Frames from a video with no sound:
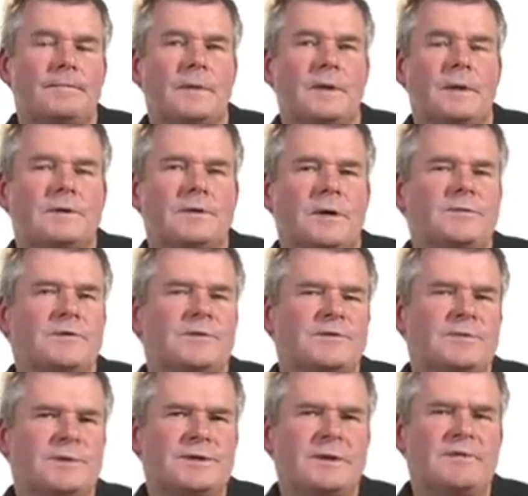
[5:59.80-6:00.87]
In terms of
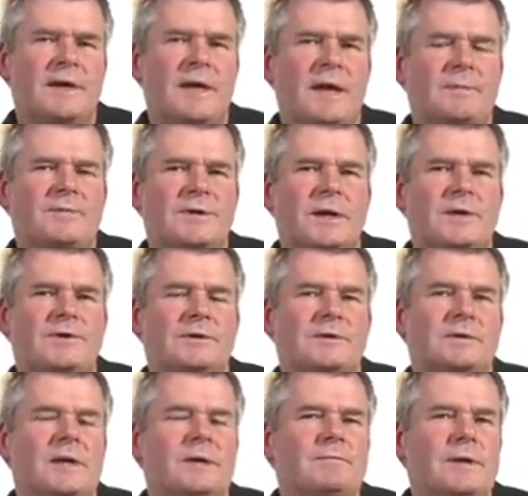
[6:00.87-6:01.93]
specific adaptations,
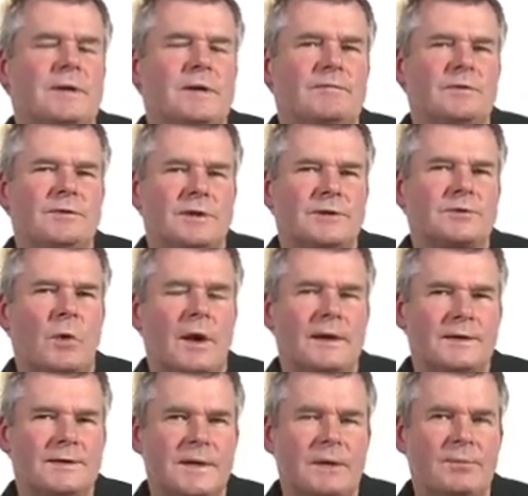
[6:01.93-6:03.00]
let me give you just one
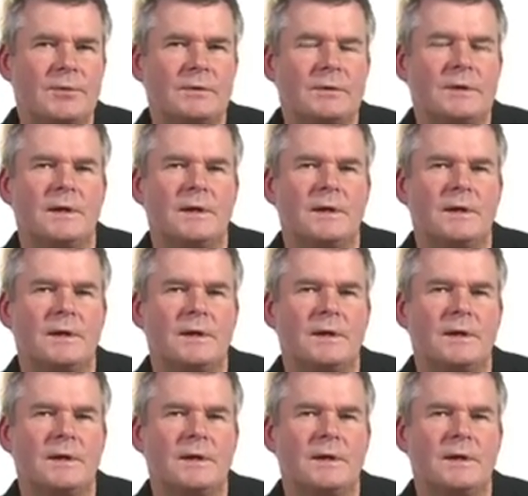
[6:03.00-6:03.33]
example,